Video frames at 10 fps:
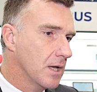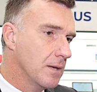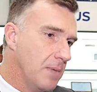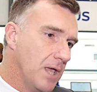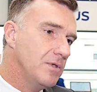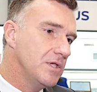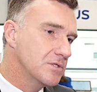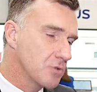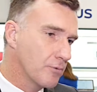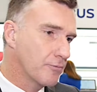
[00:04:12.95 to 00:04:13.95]
and maybe
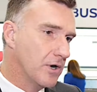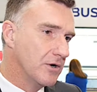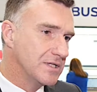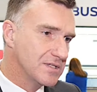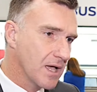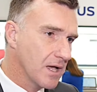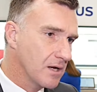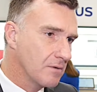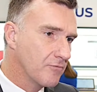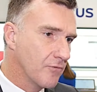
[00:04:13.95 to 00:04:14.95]
software
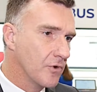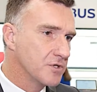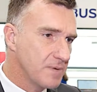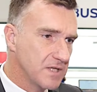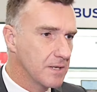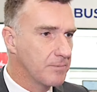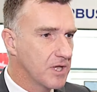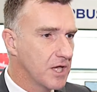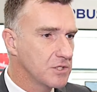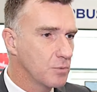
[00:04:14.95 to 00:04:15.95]
design for a space
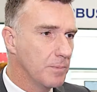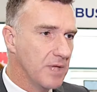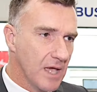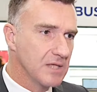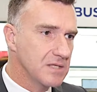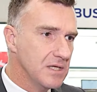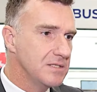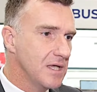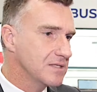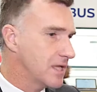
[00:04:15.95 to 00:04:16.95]
application will be as
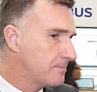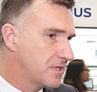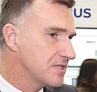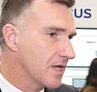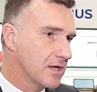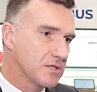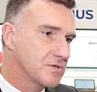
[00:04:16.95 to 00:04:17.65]
easy as app design is